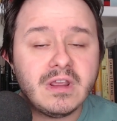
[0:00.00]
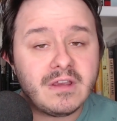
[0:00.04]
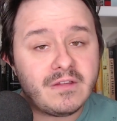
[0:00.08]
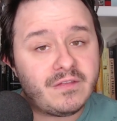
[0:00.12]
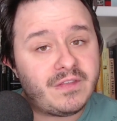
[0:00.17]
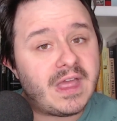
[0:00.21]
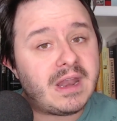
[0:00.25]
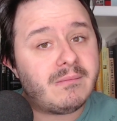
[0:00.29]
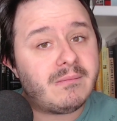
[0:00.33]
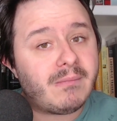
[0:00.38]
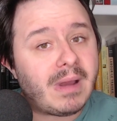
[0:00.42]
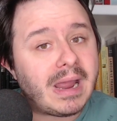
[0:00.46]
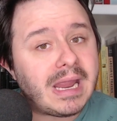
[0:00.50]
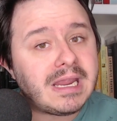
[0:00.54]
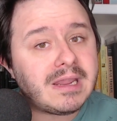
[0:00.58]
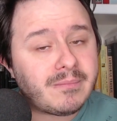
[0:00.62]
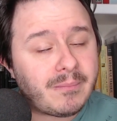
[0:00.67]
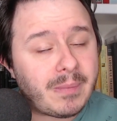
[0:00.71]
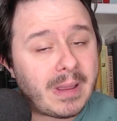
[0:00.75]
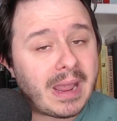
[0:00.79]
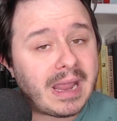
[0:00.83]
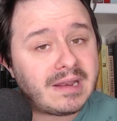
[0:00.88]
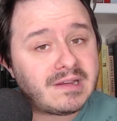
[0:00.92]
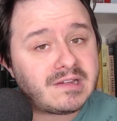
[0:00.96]
then
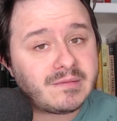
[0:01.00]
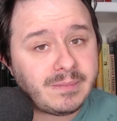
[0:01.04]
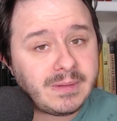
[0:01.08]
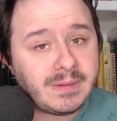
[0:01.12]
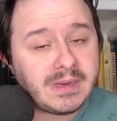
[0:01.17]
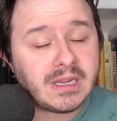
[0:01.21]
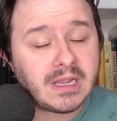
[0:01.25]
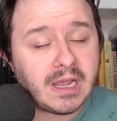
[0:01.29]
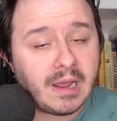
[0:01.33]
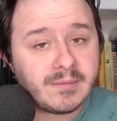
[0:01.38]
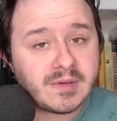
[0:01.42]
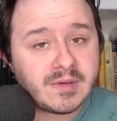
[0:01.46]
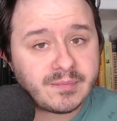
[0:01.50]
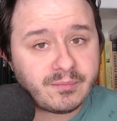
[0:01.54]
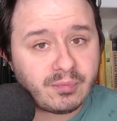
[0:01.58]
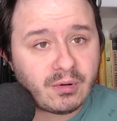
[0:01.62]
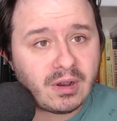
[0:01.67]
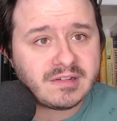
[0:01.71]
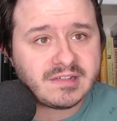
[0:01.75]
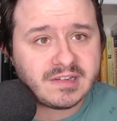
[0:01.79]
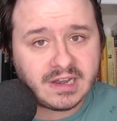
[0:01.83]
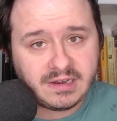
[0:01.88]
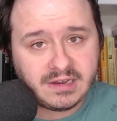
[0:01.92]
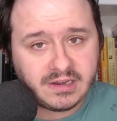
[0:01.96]
Mike Pence becomes
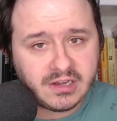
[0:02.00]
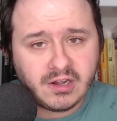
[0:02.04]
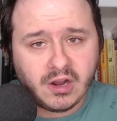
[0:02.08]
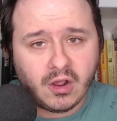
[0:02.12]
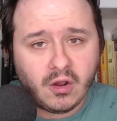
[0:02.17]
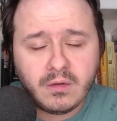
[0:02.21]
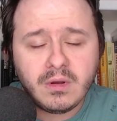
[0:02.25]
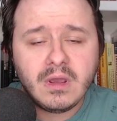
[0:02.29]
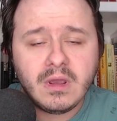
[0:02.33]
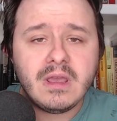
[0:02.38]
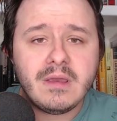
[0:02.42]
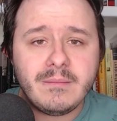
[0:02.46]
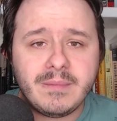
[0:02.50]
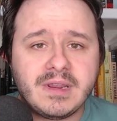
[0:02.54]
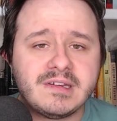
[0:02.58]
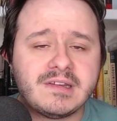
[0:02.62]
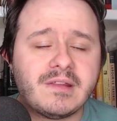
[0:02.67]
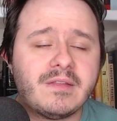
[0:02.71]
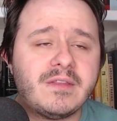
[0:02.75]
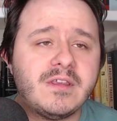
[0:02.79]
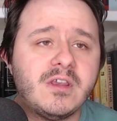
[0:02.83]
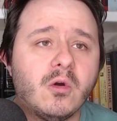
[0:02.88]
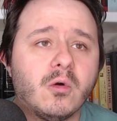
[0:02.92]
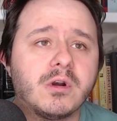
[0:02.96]
president, you know, because
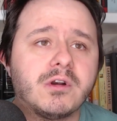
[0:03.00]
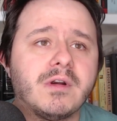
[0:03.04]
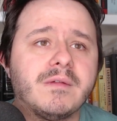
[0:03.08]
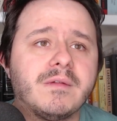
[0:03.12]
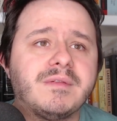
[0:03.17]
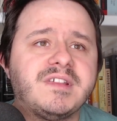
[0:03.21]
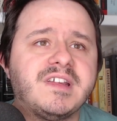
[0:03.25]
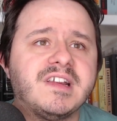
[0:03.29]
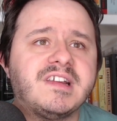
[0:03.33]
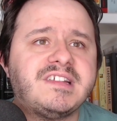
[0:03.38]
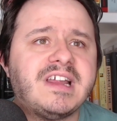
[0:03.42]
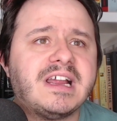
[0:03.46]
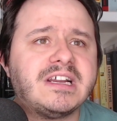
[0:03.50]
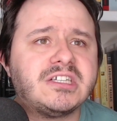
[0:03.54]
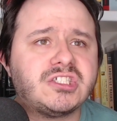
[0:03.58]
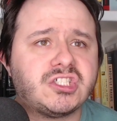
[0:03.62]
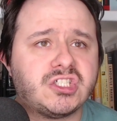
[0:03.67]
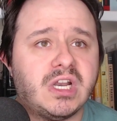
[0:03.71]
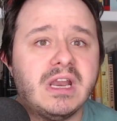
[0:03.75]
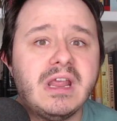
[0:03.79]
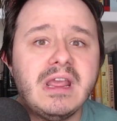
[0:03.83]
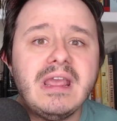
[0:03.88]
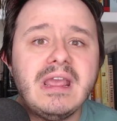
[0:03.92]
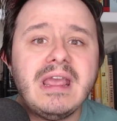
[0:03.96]
of the order of
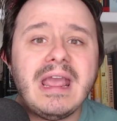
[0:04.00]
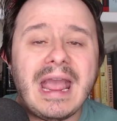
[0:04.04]
succession.